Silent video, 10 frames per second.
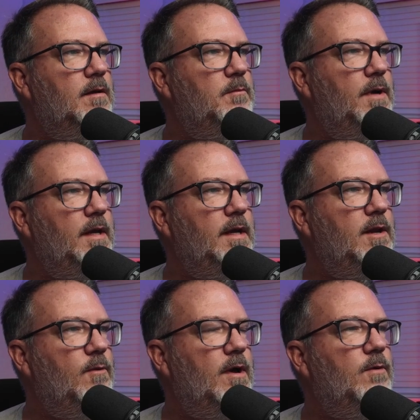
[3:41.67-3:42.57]
But
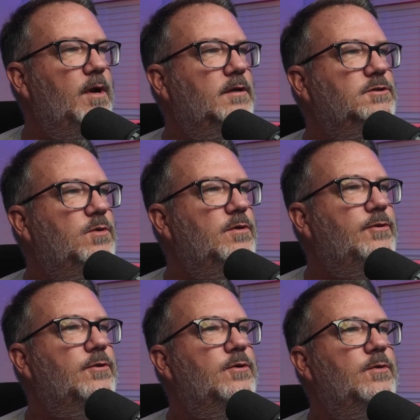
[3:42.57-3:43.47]
anyway, when I was going
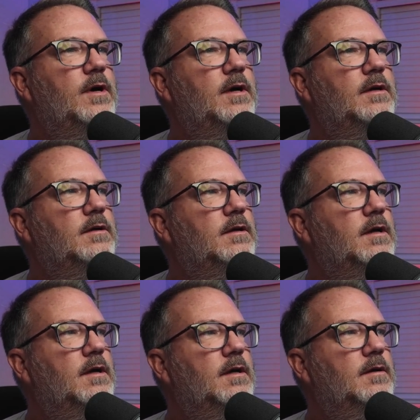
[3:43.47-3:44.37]
through, uh,
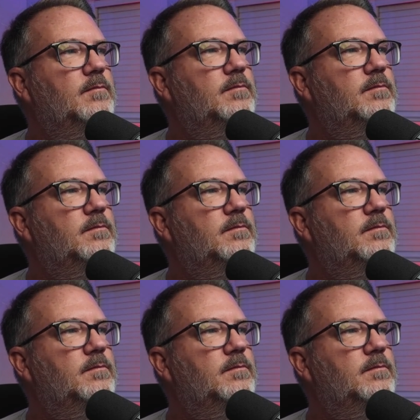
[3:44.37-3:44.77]
um,